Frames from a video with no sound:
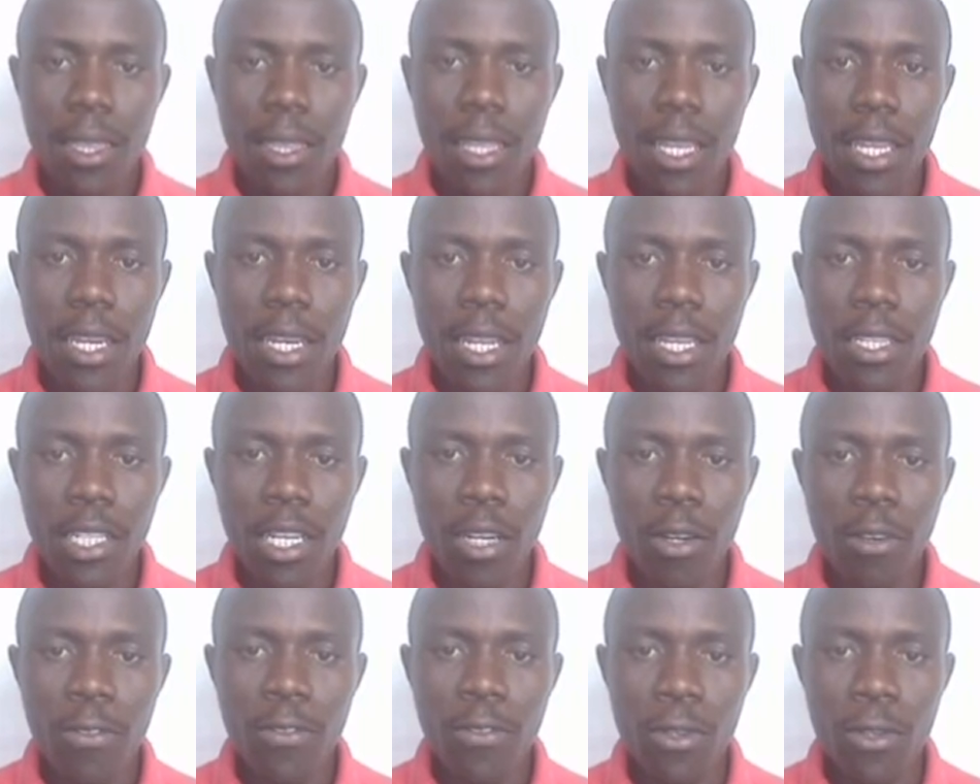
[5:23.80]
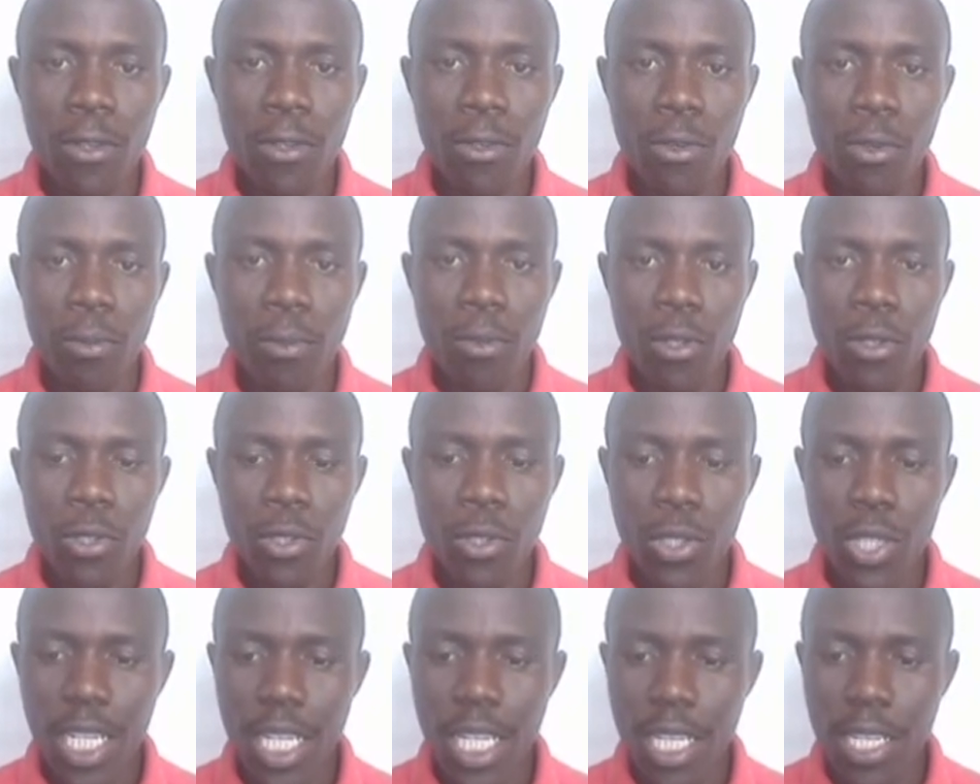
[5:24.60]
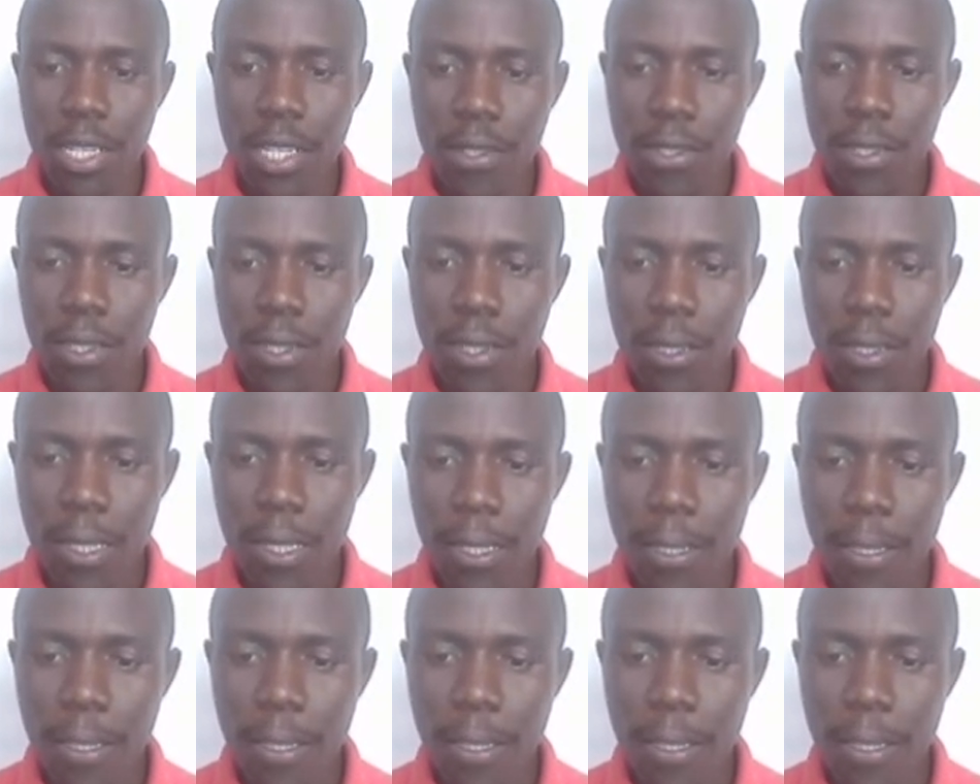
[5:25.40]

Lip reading: Then nature of contribution is